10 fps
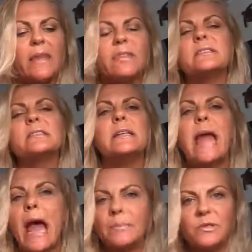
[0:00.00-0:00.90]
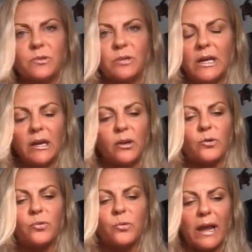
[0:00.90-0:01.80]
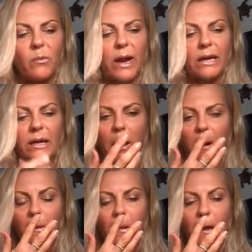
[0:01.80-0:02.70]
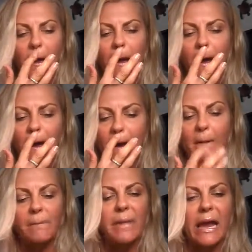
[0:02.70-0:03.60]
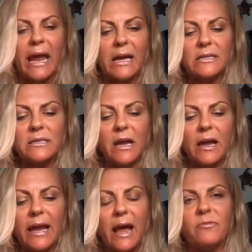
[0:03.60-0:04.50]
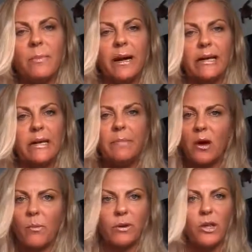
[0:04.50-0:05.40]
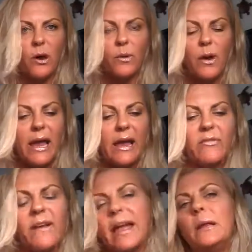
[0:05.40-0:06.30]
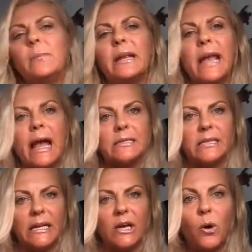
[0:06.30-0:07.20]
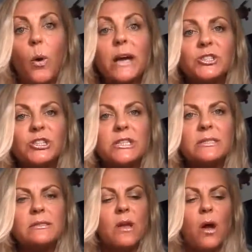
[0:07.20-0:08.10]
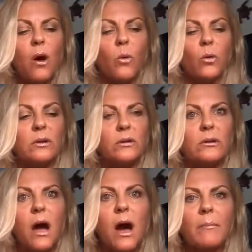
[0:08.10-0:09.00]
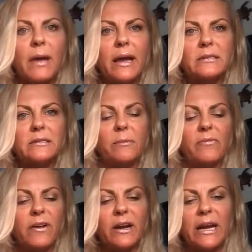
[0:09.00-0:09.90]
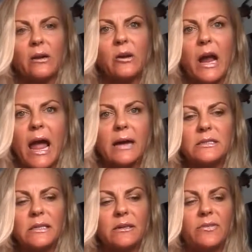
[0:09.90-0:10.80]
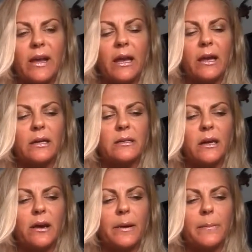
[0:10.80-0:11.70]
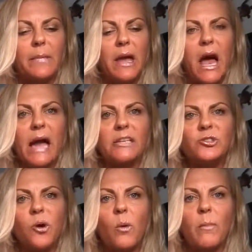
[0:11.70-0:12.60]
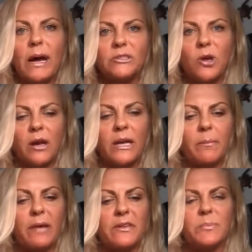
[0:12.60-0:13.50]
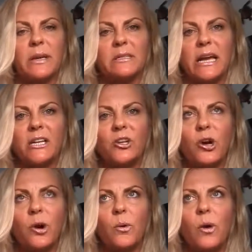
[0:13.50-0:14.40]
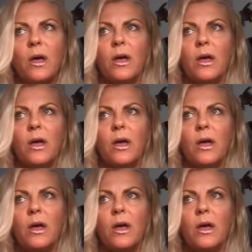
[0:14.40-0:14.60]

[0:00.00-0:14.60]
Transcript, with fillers: this is an absolutely great way to go. Um, and I have my email below. If anybody has any questions or comments, I'm very interactive and um, I don't mind talking about this because I know